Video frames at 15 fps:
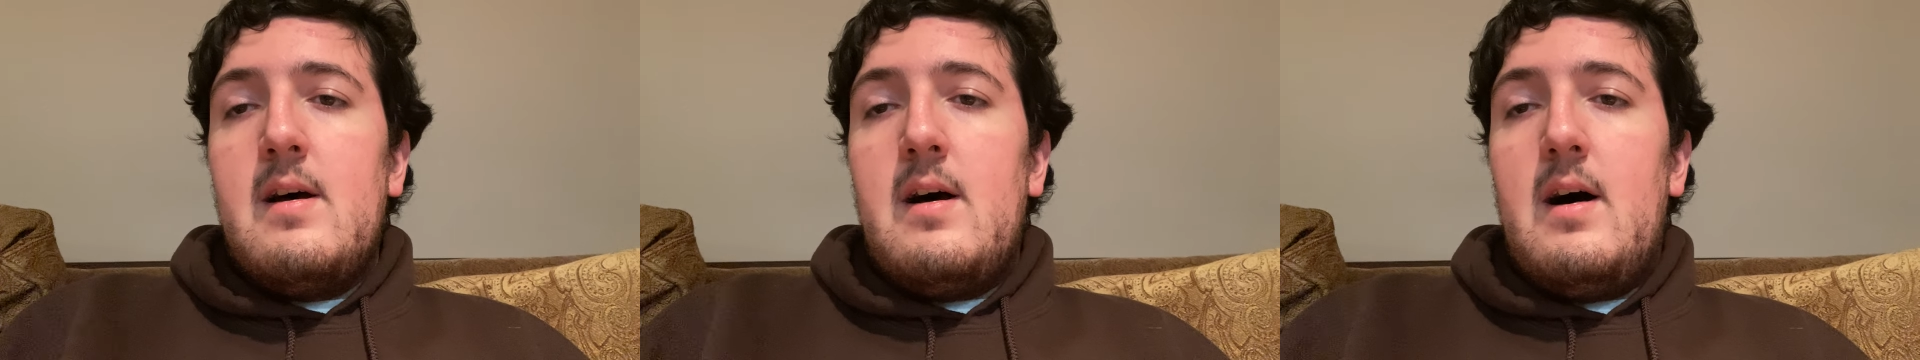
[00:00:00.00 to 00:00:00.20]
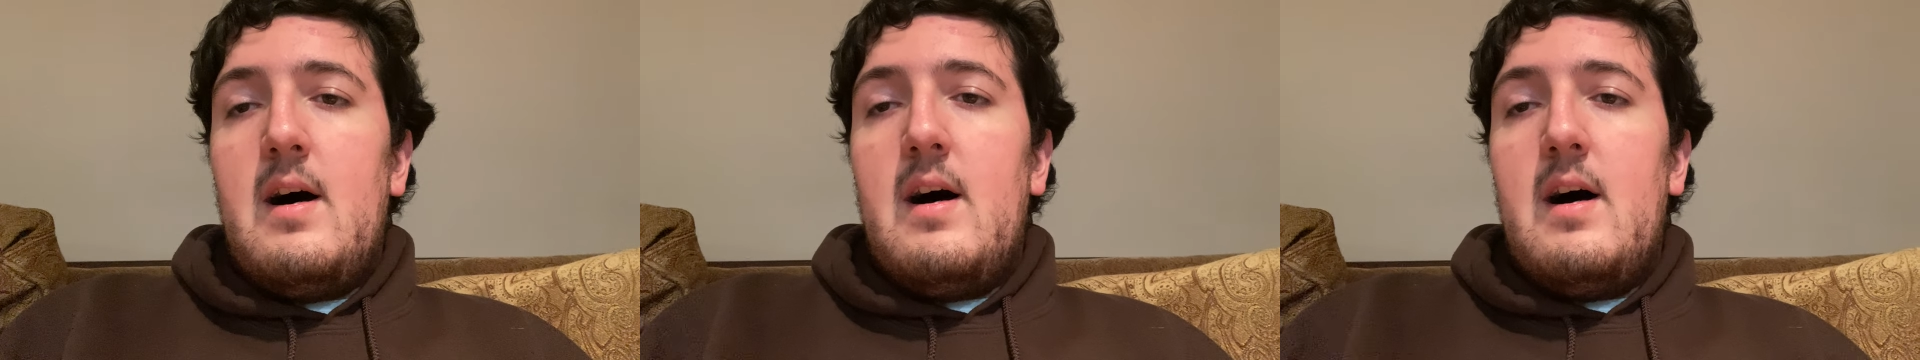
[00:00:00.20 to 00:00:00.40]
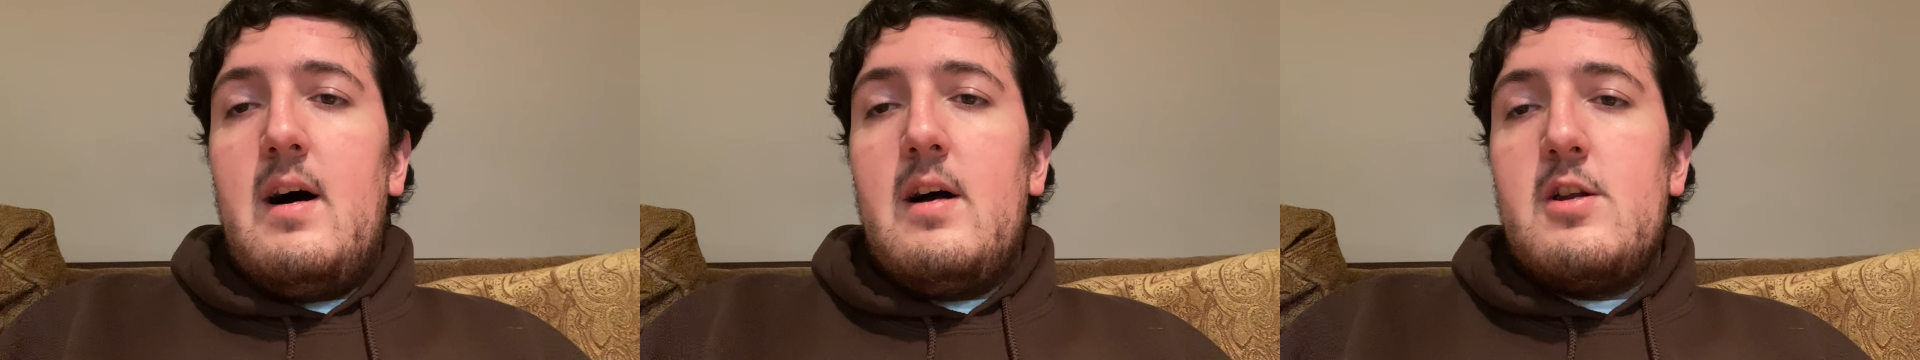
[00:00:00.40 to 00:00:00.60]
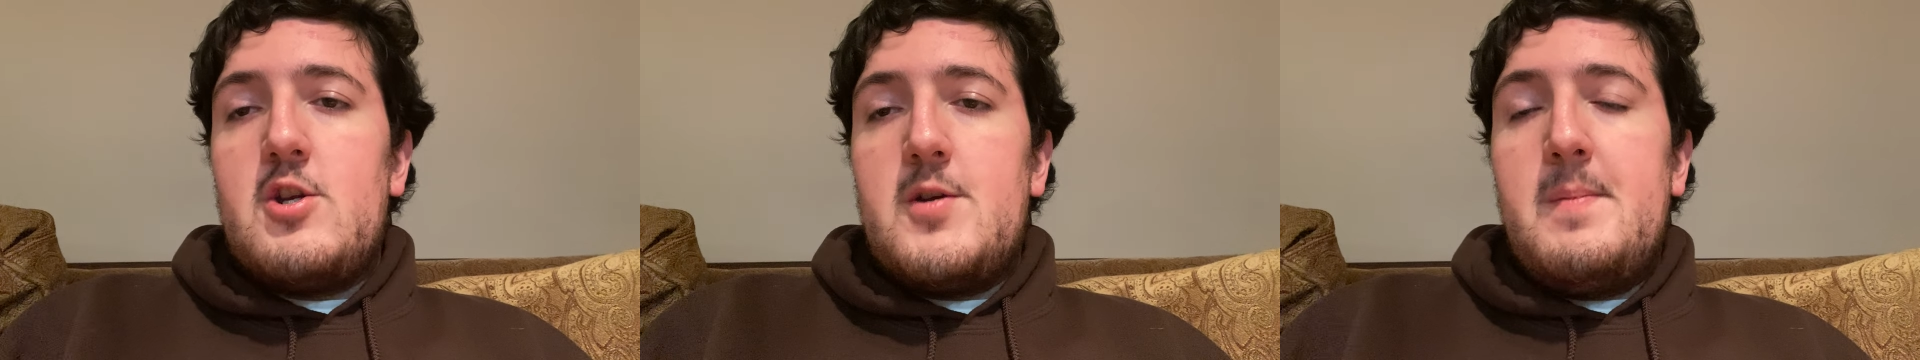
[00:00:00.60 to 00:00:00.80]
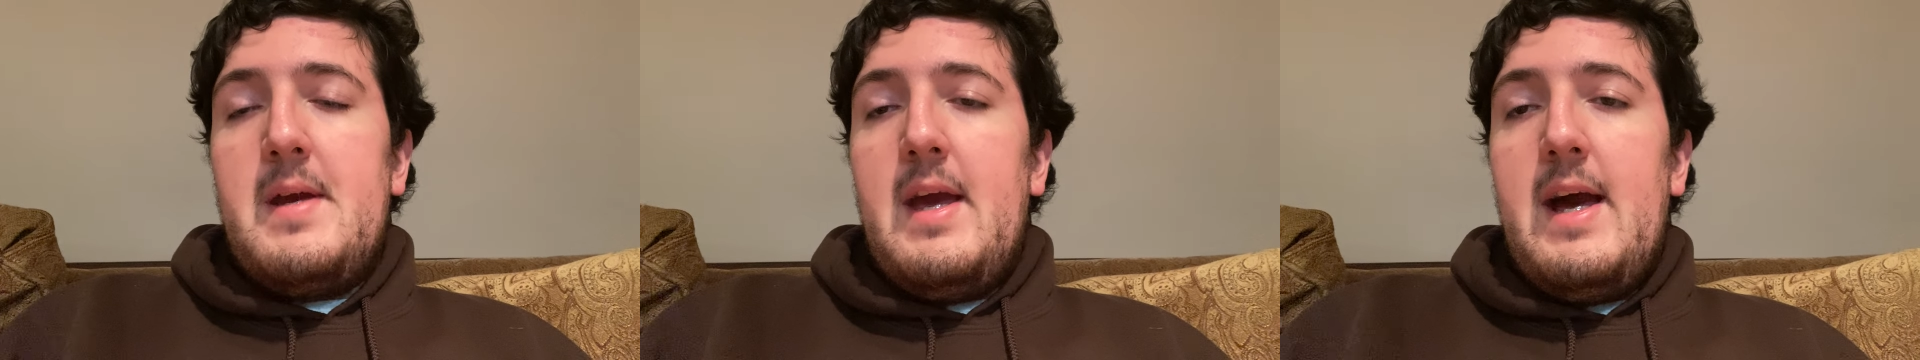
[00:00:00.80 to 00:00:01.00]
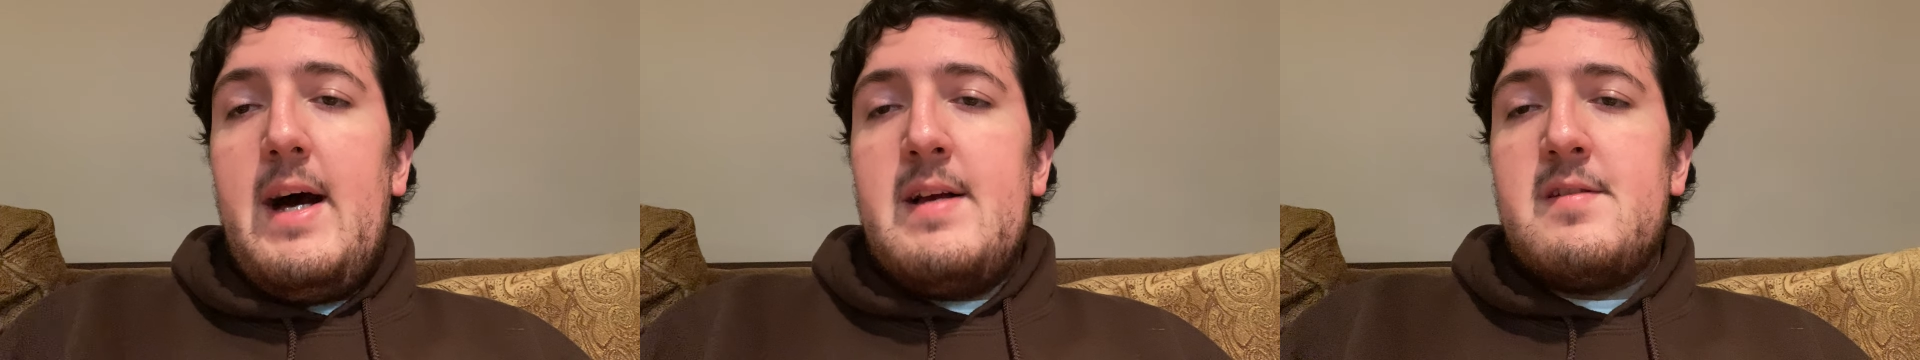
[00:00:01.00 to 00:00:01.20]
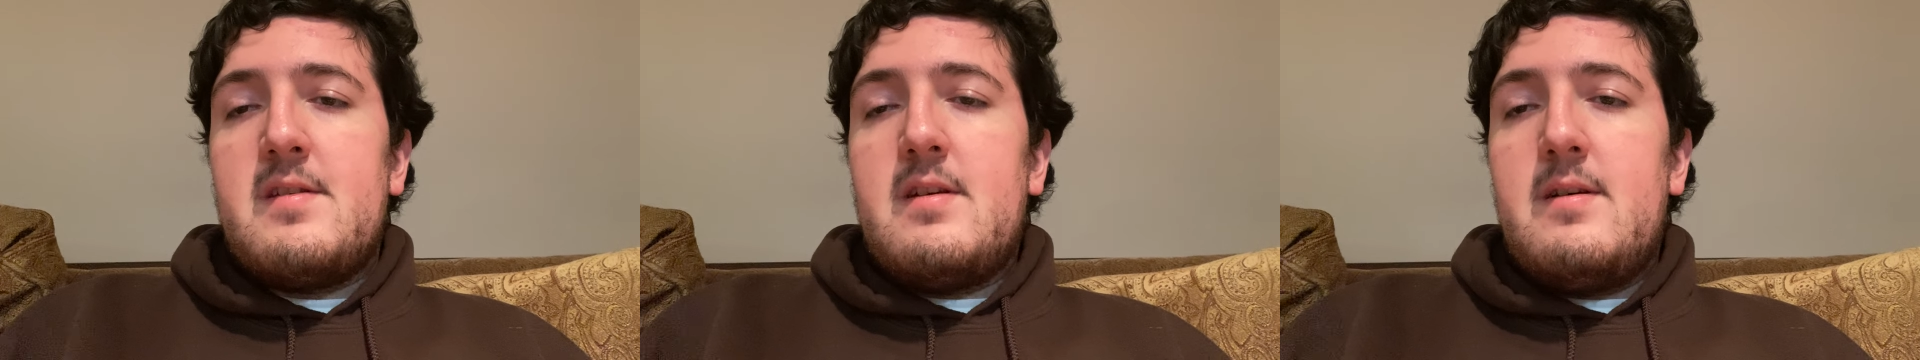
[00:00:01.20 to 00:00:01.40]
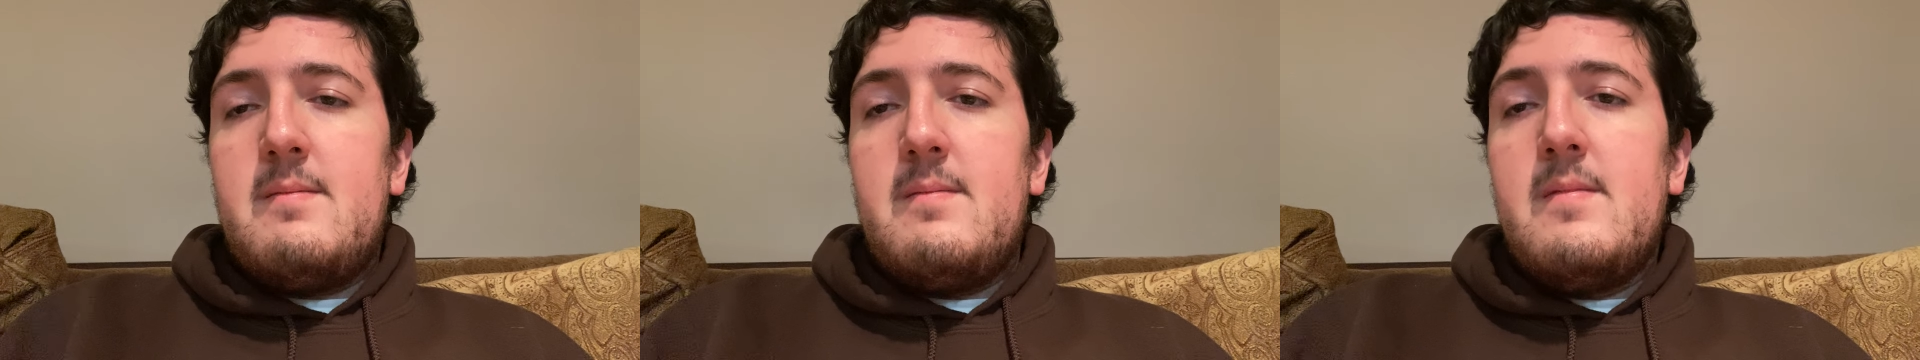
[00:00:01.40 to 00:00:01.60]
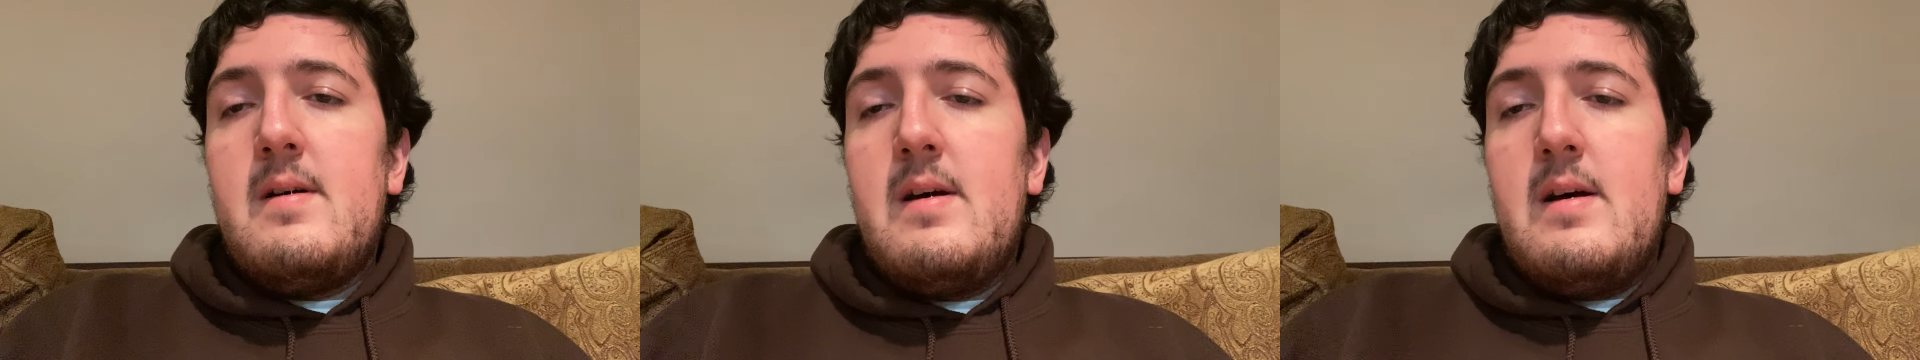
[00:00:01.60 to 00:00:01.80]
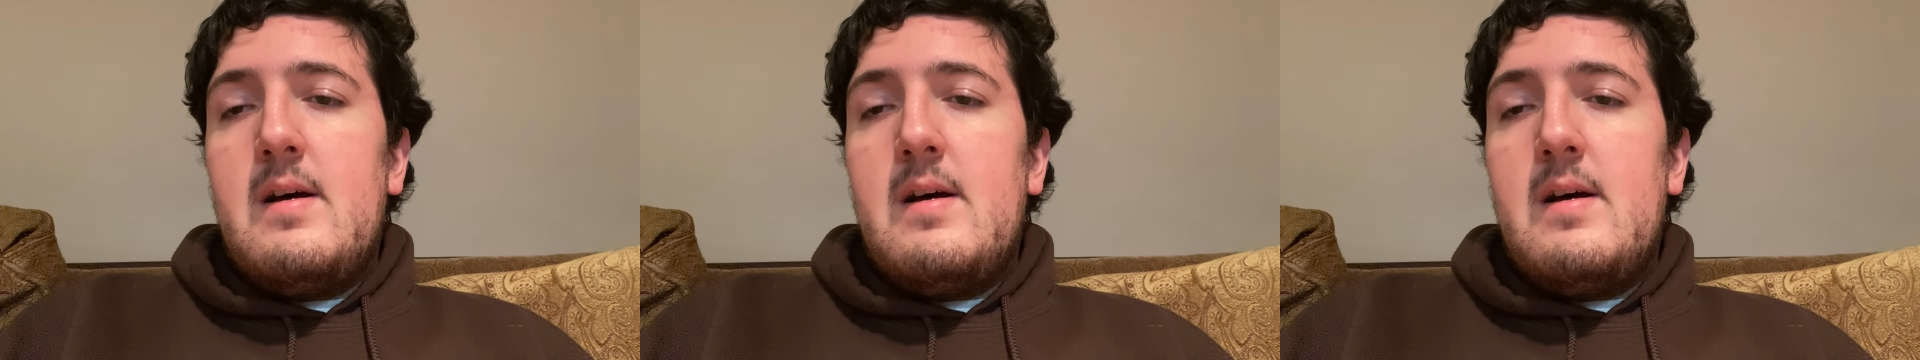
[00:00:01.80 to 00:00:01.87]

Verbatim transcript: uh, Jimmy Haslam